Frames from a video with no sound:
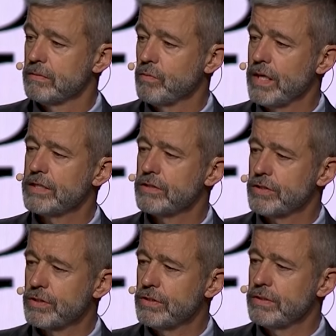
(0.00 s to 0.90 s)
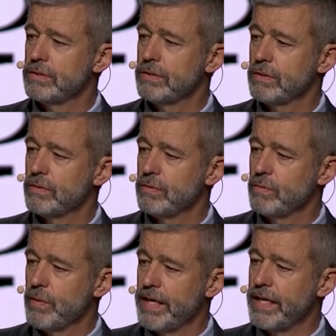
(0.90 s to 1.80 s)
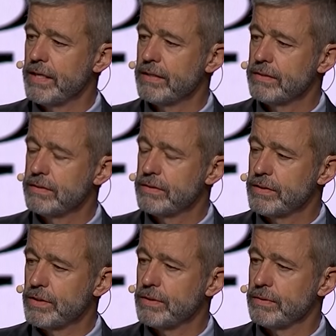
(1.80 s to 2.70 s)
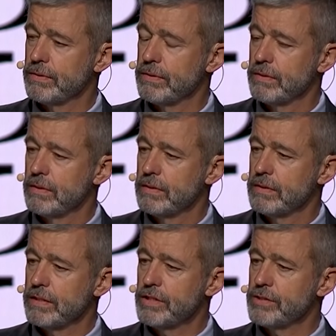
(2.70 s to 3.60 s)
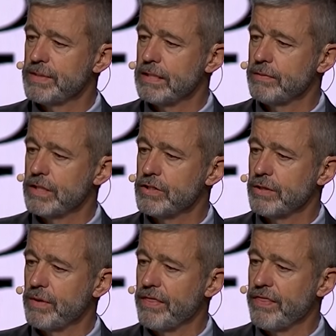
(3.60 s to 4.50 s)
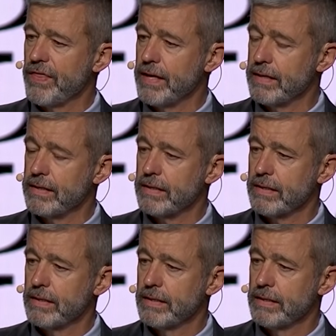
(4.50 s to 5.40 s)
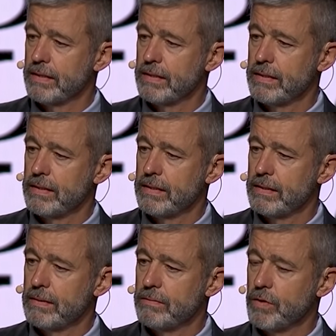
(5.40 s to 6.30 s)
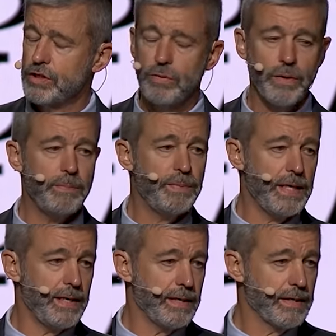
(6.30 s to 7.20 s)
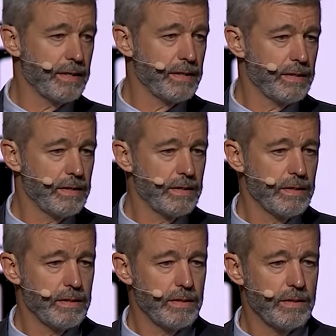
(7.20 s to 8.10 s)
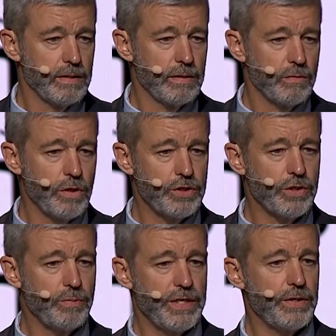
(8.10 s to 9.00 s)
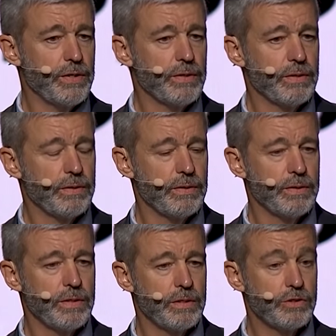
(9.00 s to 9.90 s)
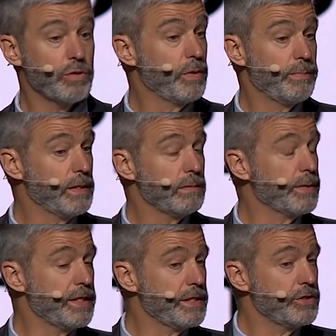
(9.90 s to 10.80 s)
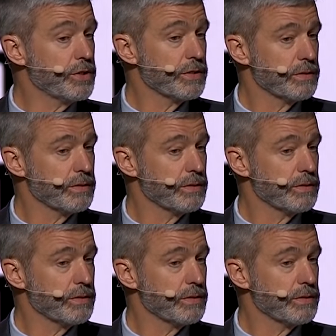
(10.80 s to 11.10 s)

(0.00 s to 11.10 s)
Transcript: What should we do? Not just merely what should we think, what should we be? What should we do? Should we build a bridge?